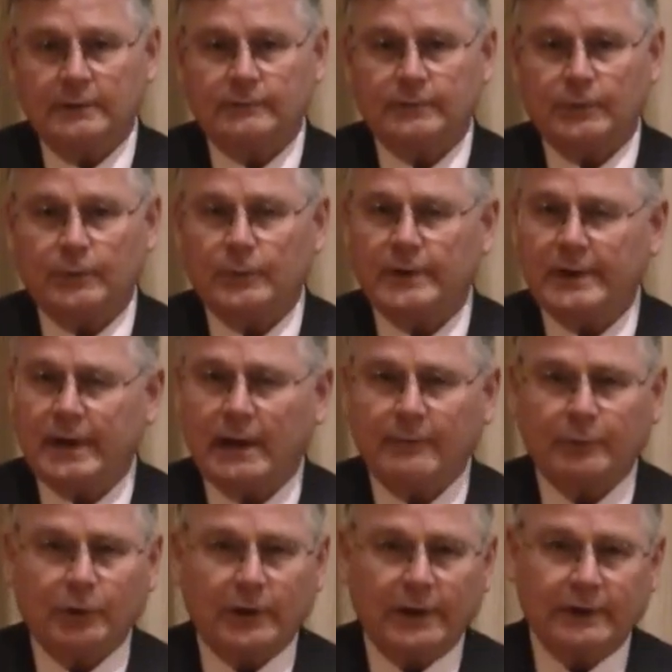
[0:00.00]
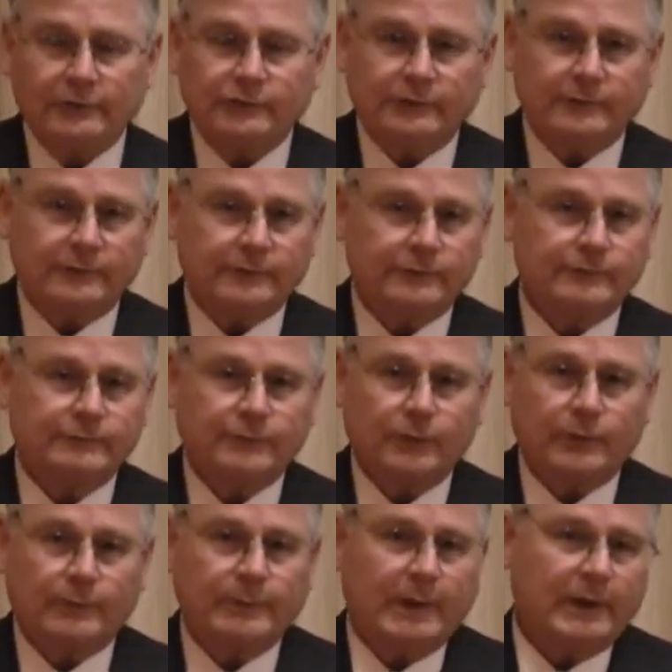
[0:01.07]
For reoperations,
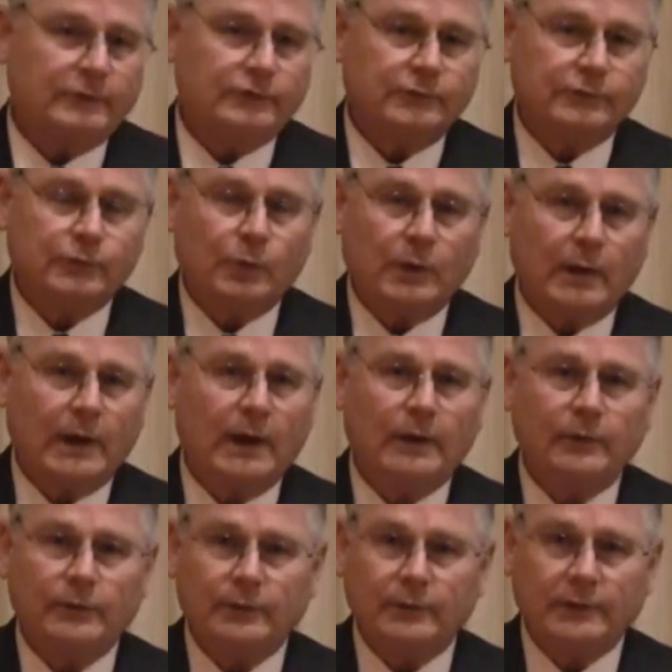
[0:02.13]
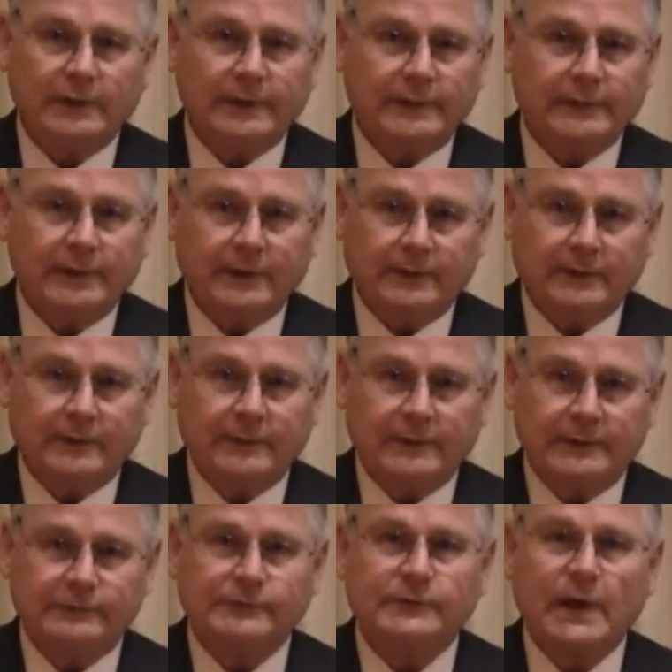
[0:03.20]
for patients who are elderly, we had
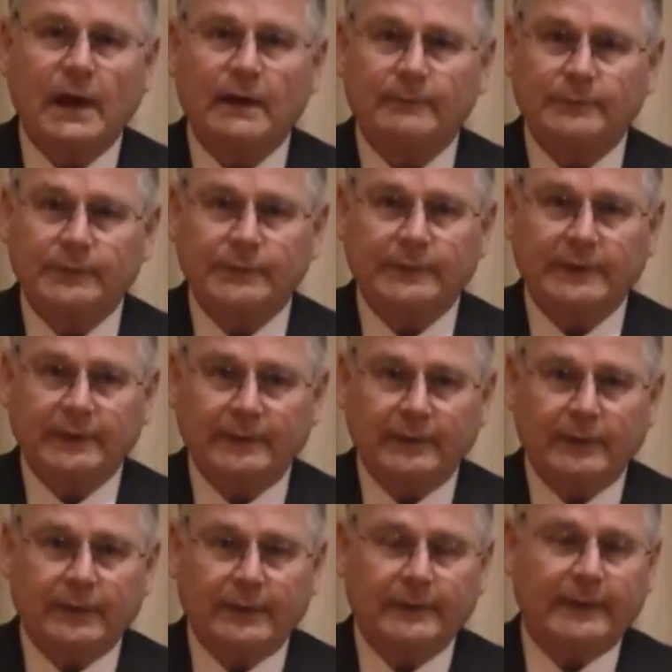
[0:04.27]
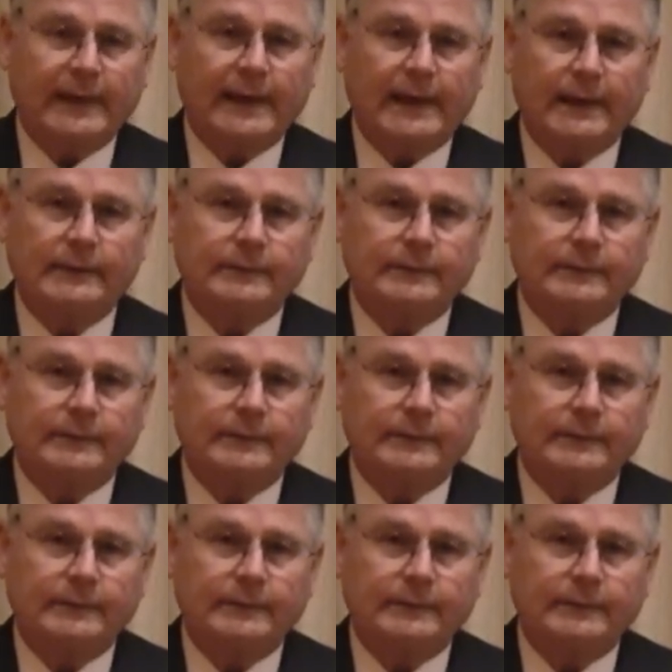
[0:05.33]
already stopped doing that,